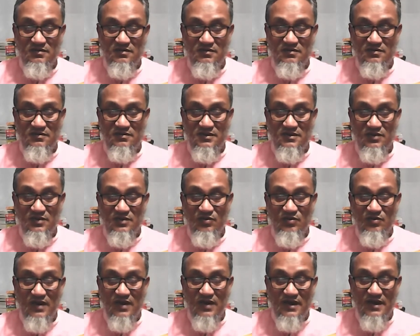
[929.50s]

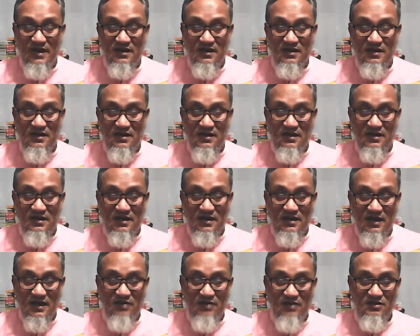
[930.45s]
singular,
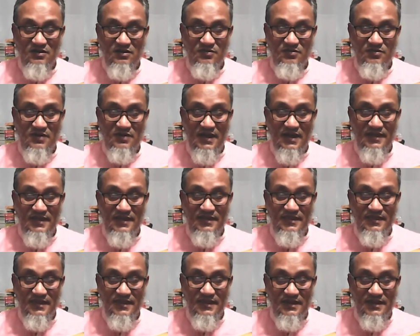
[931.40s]
countable,
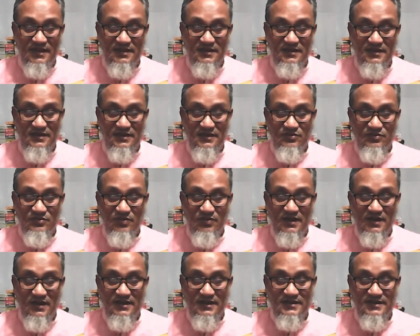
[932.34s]
and then this
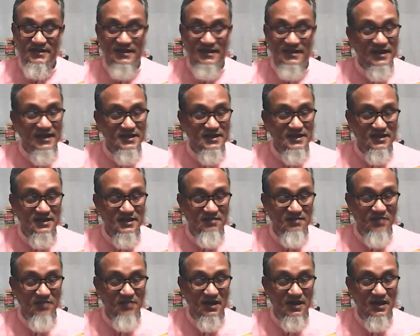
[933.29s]
one is
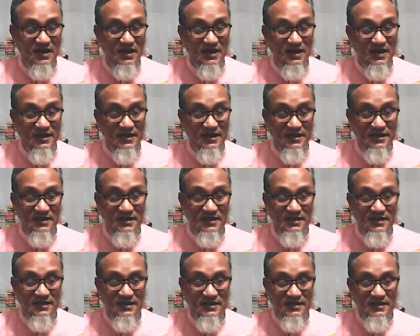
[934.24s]
nation, Bangali,
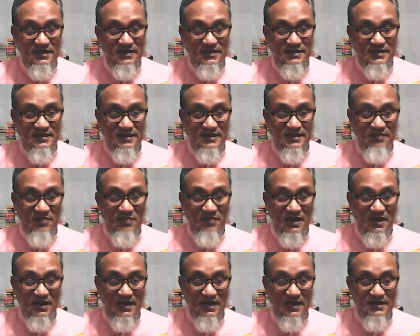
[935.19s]
same
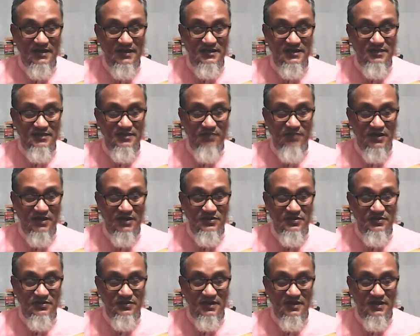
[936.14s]
Bengali, this
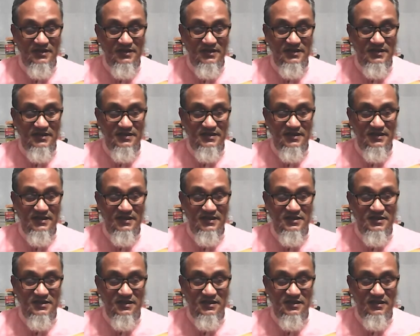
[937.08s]
person and this
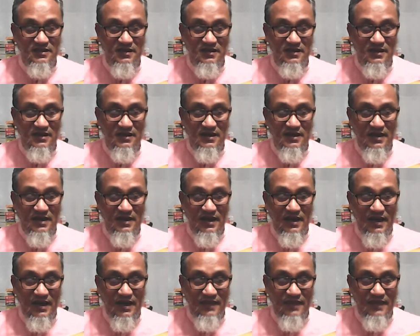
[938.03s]
nation.
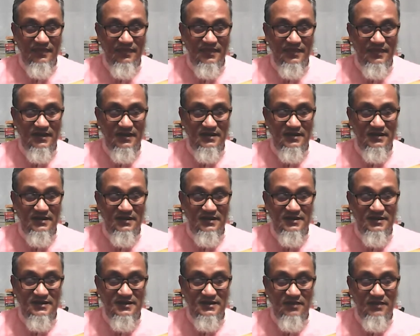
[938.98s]
And then
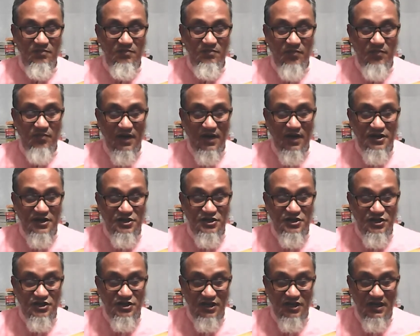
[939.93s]
it's a
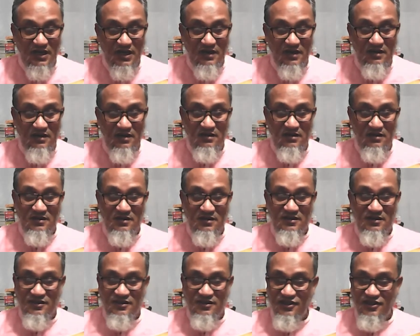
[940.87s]
partial
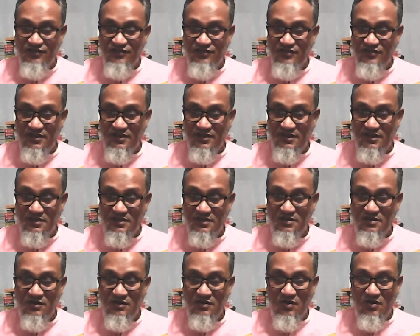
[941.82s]
definite.
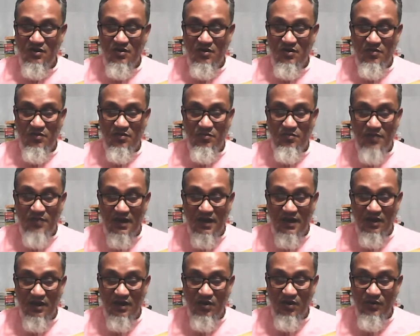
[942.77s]

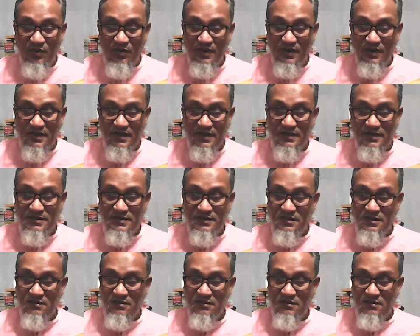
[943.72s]
Mango is